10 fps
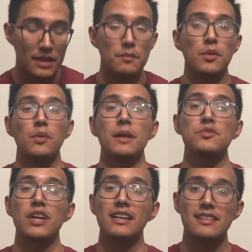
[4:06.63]
But what I'm
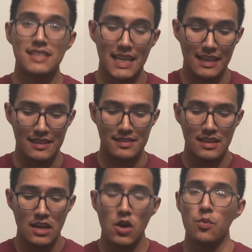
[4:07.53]
trying to say is,
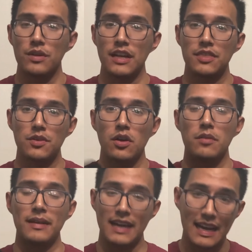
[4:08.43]
when I throw on
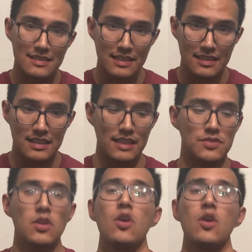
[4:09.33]
my X knee sleeves,